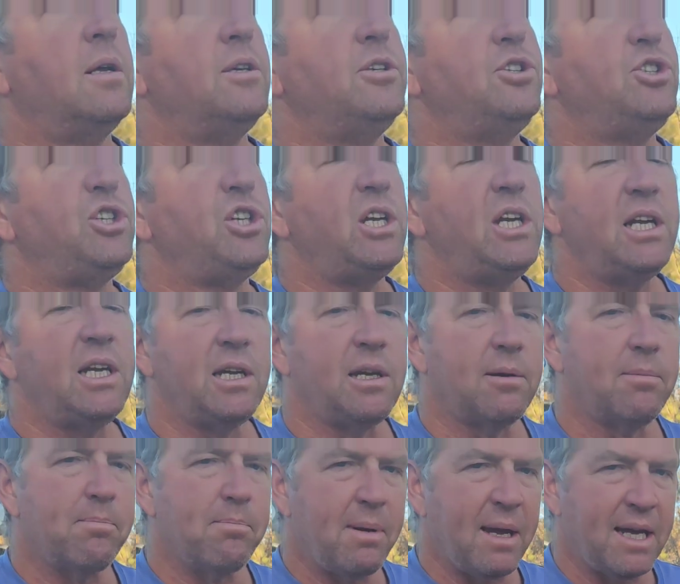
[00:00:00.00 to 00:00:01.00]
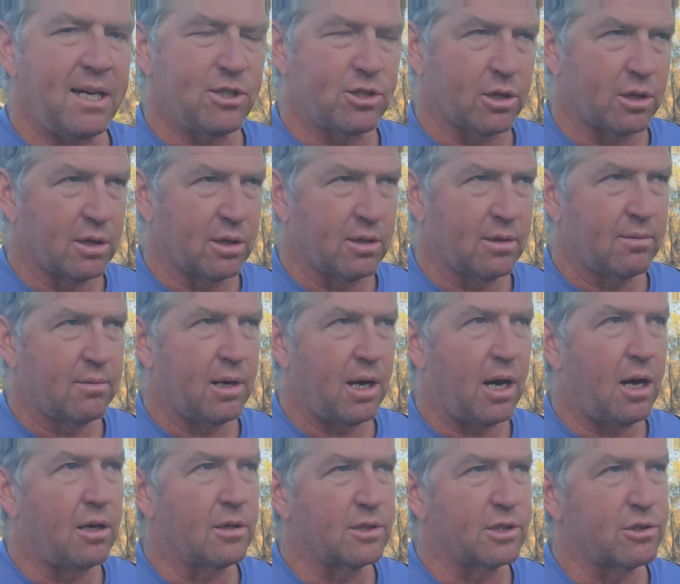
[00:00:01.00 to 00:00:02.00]
G, major,
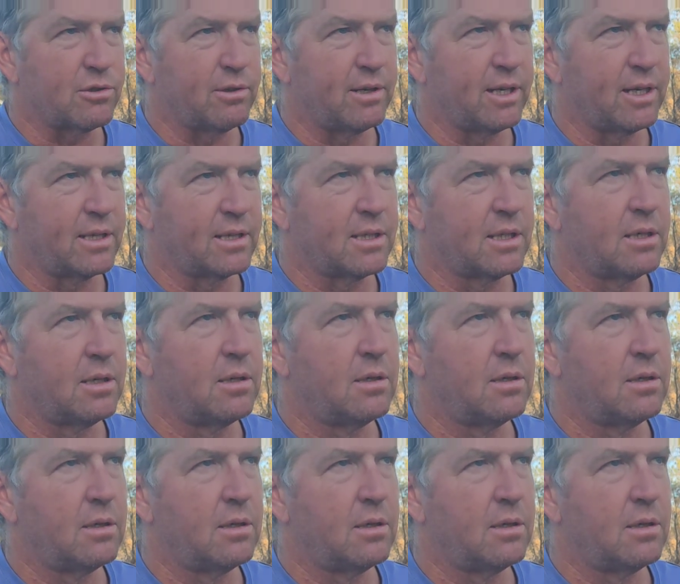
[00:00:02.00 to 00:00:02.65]
all strings.